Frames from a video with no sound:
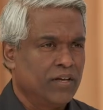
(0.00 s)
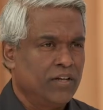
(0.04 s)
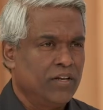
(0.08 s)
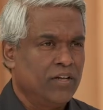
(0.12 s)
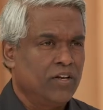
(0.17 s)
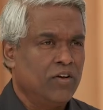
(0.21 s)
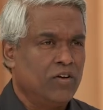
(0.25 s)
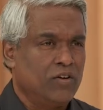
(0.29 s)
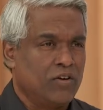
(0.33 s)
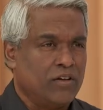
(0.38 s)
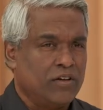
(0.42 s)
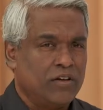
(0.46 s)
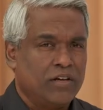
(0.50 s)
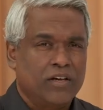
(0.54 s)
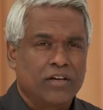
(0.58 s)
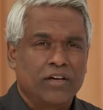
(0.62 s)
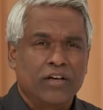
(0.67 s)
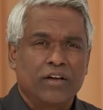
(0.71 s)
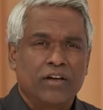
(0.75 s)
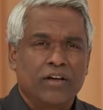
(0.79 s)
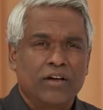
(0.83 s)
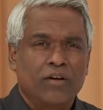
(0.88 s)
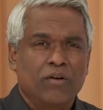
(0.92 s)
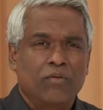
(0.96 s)
Look,
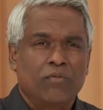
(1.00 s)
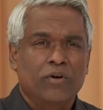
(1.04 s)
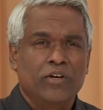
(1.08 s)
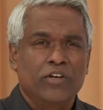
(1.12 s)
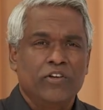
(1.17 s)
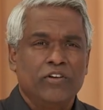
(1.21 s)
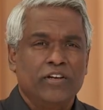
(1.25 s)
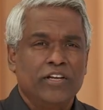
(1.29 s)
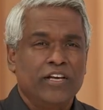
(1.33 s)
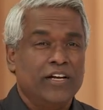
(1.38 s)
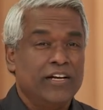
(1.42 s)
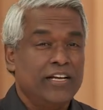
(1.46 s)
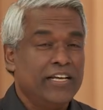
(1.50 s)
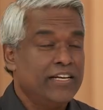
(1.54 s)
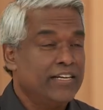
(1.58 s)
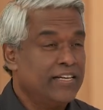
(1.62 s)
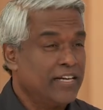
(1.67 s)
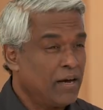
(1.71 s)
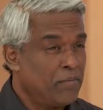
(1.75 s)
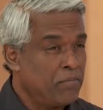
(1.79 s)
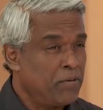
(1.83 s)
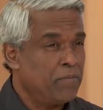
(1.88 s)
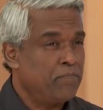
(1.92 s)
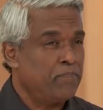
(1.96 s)
when you nearly
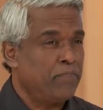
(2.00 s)
double